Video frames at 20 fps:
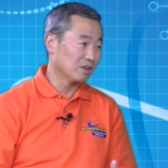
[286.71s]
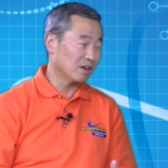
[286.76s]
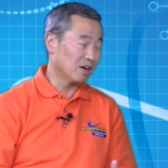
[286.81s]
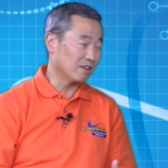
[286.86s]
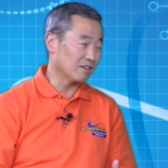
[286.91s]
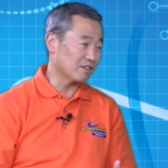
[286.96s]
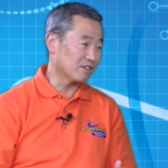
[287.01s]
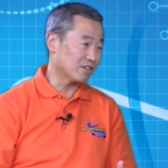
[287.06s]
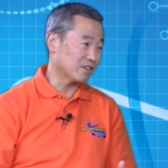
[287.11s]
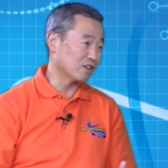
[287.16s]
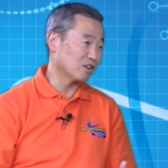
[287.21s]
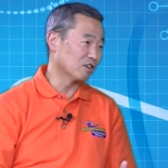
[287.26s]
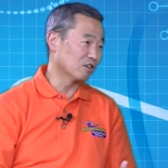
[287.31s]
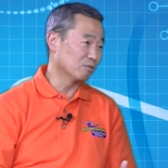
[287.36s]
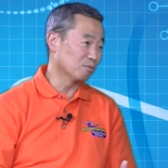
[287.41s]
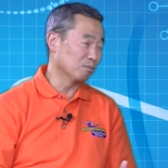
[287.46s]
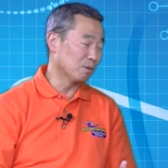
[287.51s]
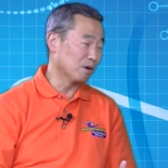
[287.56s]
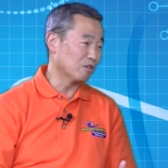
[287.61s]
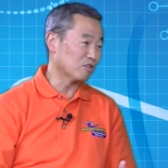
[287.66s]
And the single
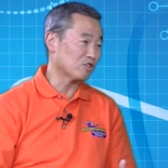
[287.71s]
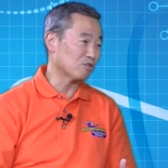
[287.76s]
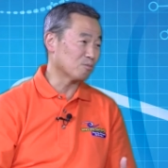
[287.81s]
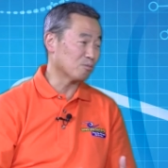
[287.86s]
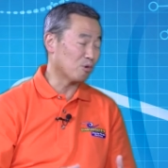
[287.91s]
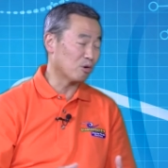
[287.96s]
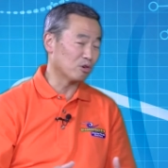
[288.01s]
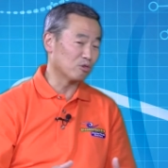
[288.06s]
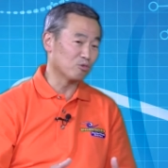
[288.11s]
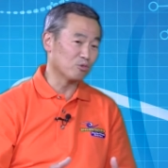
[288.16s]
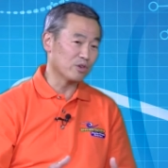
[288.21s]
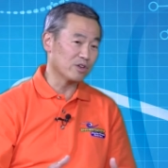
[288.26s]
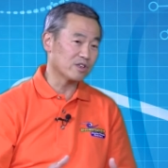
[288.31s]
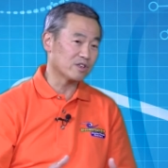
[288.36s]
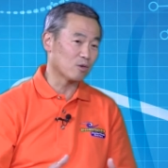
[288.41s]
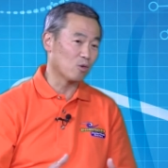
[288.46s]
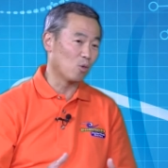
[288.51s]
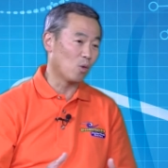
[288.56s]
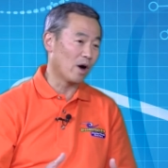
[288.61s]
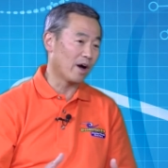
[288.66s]
most important
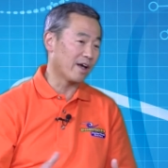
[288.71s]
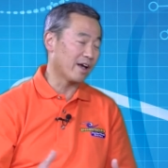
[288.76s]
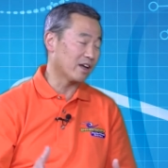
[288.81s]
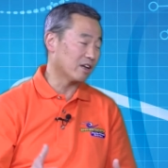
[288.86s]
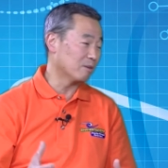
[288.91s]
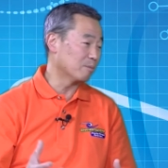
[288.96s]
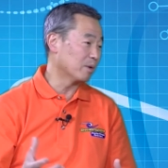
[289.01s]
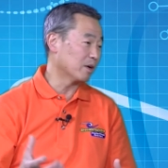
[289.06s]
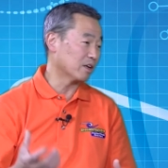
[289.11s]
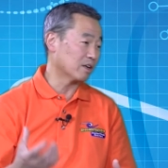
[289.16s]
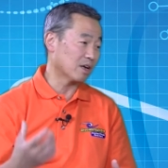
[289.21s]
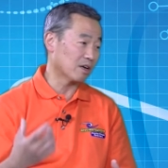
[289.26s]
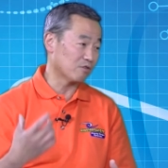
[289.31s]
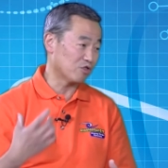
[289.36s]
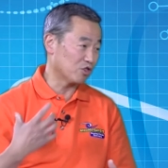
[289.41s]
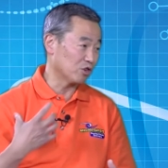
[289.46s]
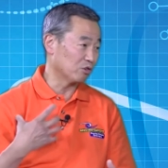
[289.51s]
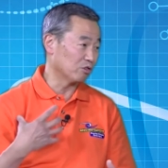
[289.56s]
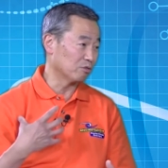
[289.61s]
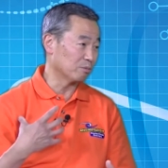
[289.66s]
reason why anybody have
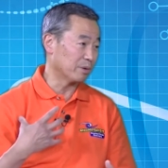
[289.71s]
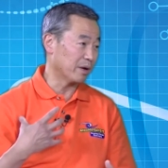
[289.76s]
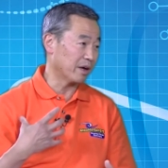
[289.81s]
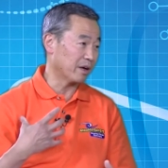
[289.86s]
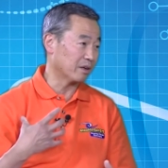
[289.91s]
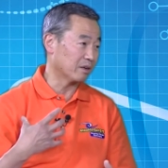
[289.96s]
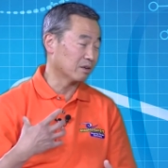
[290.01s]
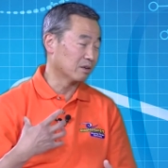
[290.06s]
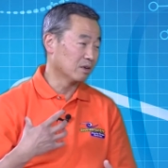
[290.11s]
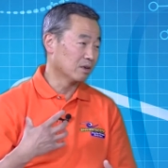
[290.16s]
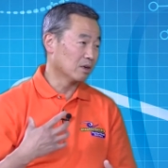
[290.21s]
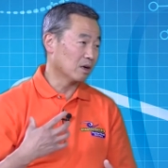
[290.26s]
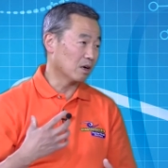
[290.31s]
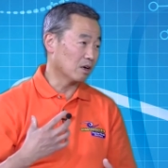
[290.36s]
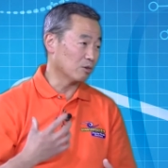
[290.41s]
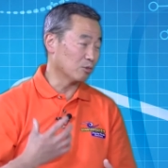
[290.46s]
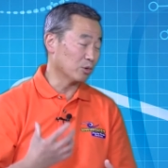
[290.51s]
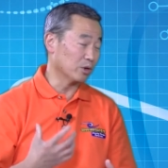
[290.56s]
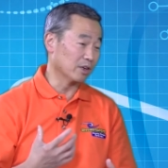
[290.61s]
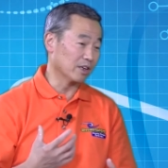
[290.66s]
shoulder pain
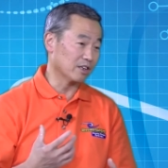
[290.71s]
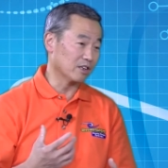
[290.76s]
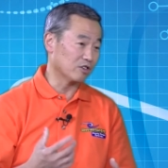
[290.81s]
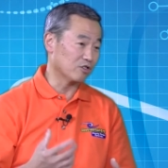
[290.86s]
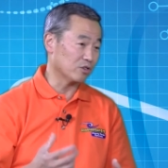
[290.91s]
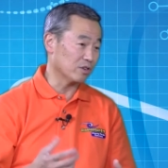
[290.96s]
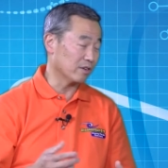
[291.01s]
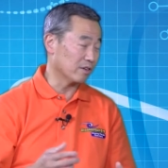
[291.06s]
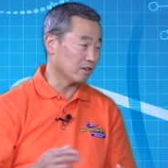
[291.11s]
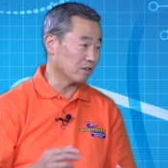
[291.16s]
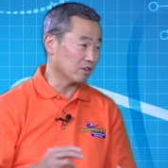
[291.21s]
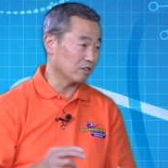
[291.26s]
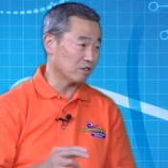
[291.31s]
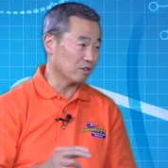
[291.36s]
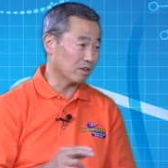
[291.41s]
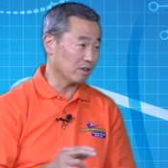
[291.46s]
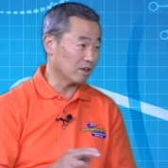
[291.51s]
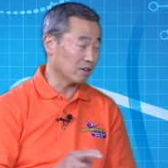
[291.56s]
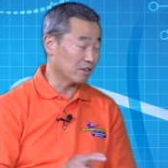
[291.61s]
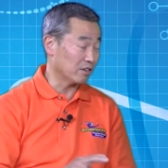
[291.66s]
are related to either,
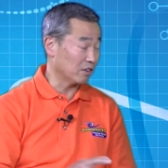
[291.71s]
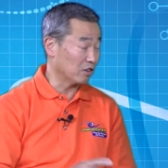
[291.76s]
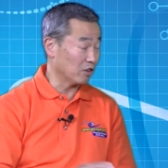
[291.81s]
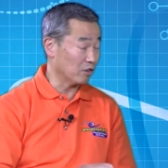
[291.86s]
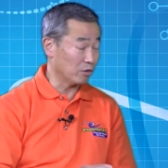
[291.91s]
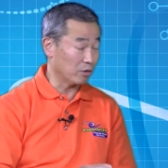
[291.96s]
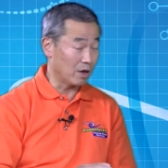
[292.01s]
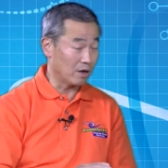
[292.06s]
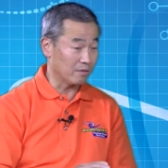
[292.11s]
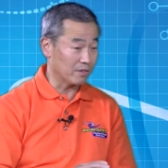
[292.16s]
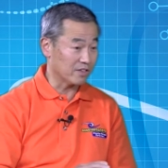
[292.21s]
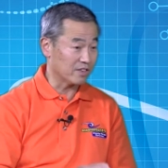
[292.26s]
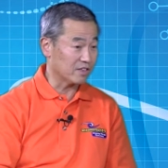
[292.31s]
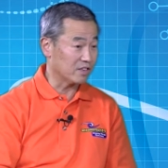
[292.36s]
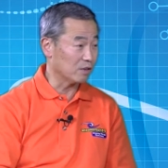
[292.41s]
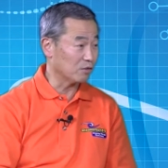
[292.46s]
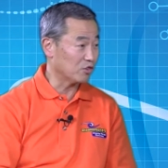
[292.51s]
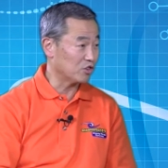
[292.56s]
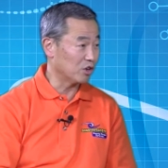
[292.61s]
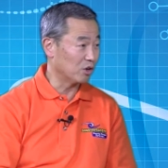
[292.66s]
either you have a
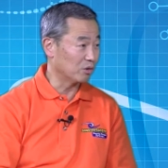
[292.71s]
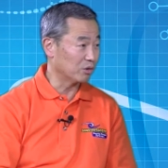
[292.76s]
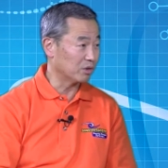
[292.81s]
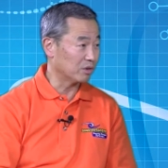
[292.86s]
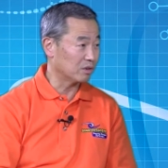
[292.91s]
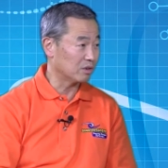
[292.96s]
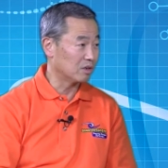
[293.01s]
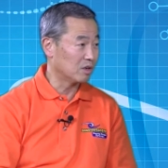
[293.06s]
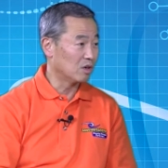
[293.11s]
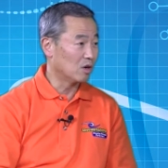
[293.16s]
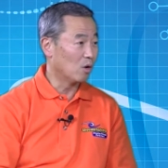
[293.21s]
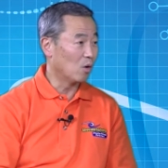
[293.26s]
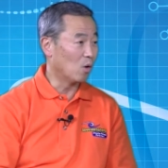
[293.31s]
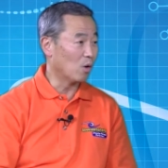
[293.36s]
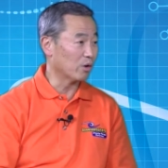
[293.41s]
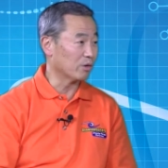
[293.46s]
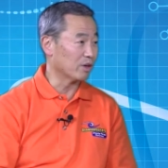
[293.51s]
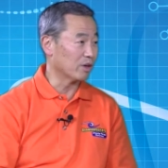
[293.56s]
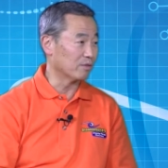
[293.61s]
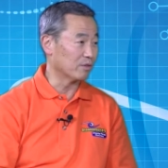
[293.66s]
stiff shoulder
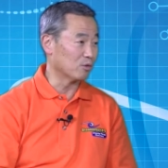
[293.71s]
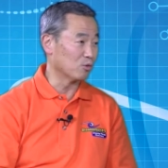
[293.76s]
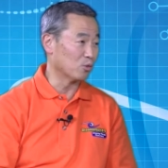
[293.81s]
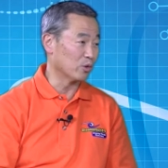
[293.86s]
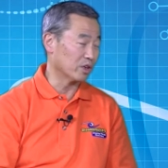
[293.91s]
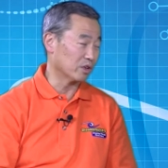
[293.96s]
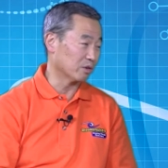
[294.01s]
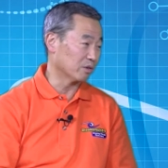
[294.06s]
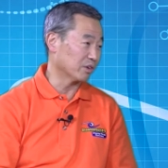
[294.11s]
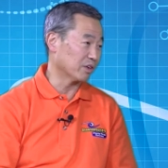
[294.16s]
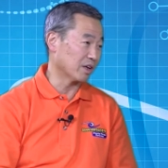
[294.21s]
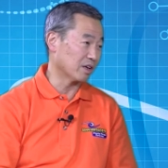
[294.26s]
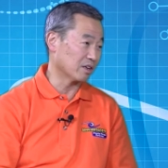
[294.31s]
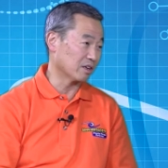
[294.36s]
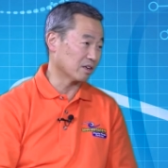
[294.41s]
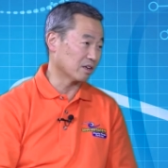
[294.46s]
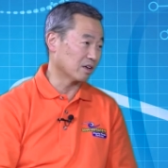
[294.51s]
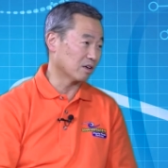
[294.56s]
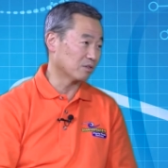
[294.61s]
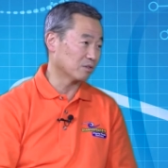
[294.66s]
or you have a weak rotator
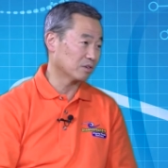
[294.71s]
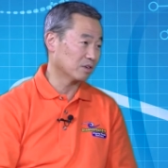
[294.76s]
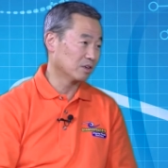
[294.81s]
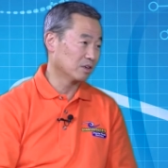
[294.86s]
cuff.